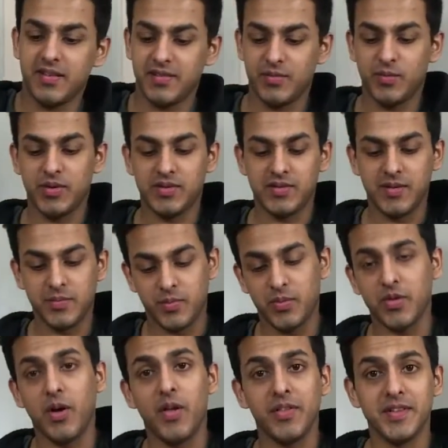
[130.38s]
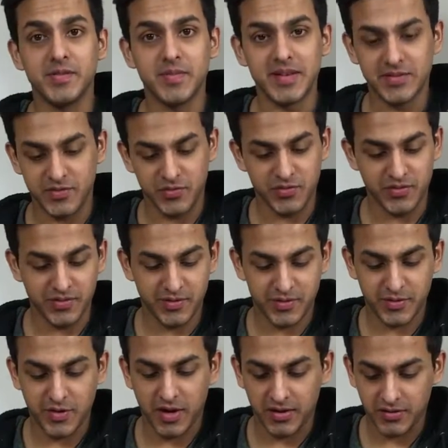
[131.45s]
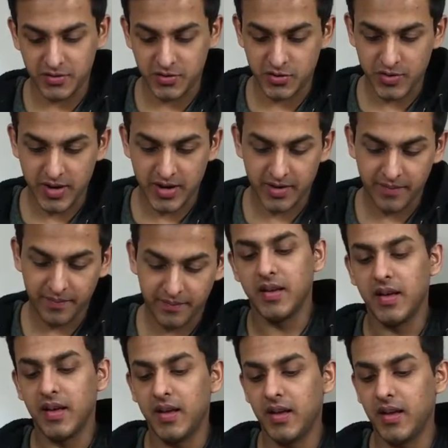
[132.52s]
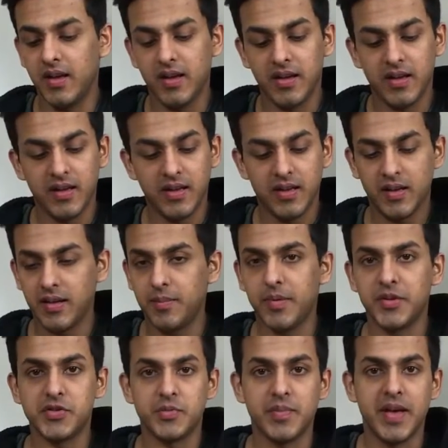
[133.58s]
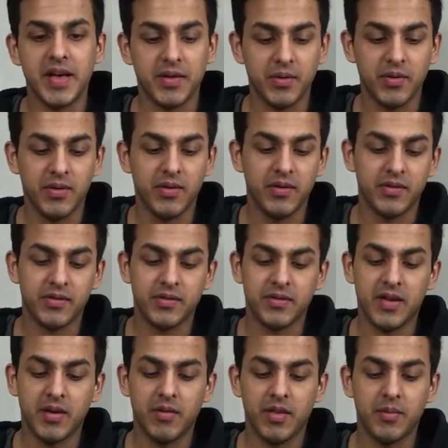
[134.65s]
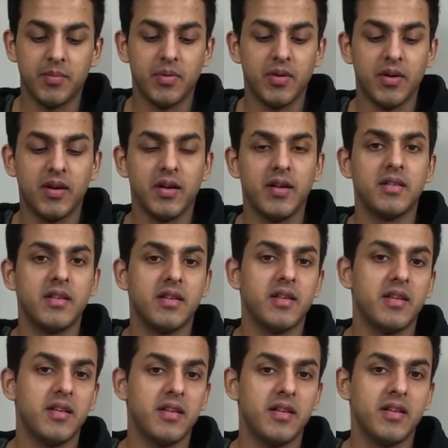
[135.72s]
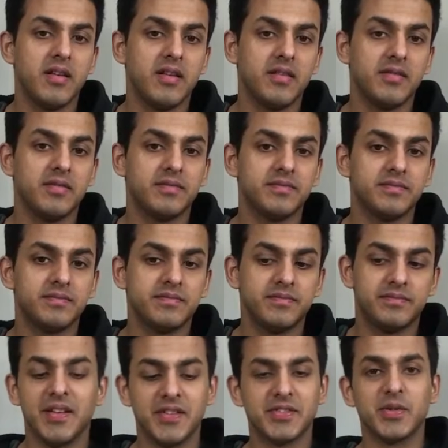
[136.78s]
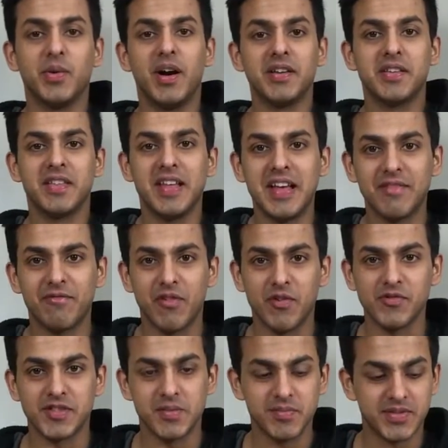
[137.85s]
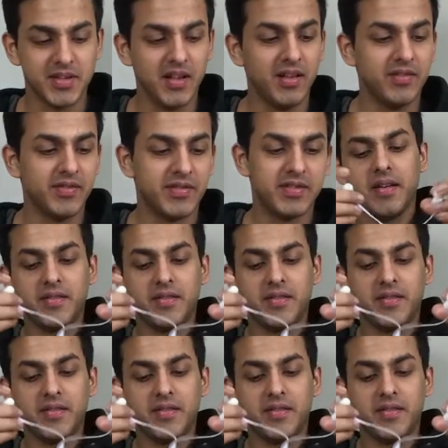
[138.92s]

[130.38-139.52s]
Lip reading: What's up with all these messages? Dr. Dre. And a bunch of manuals, not really important. So onto the headphones themselves.